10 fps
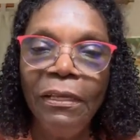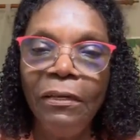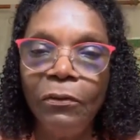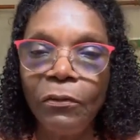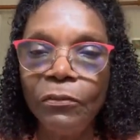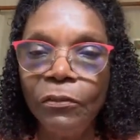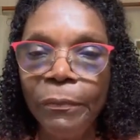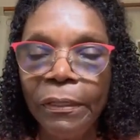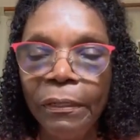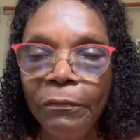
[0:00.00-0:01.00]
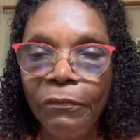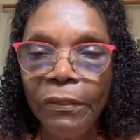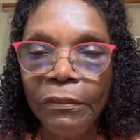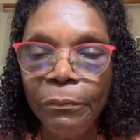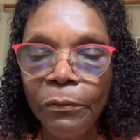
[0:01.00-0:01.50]
in order to become
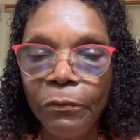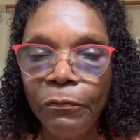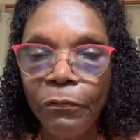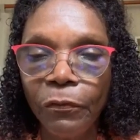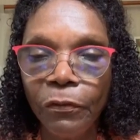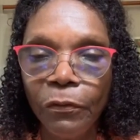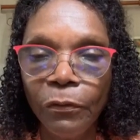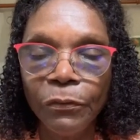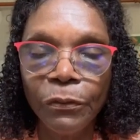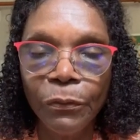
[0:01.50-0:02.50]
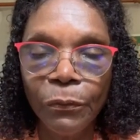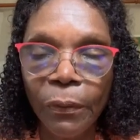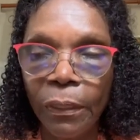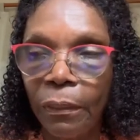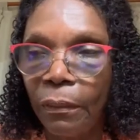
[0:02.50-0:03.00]
available for those
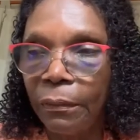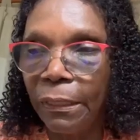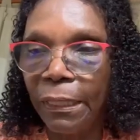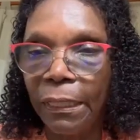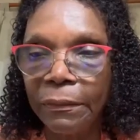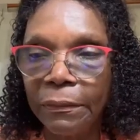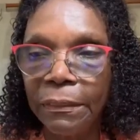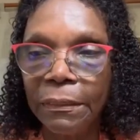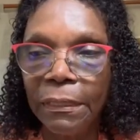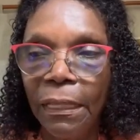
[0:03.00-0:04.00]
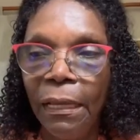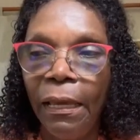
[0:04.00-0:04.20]
who are on dialysis.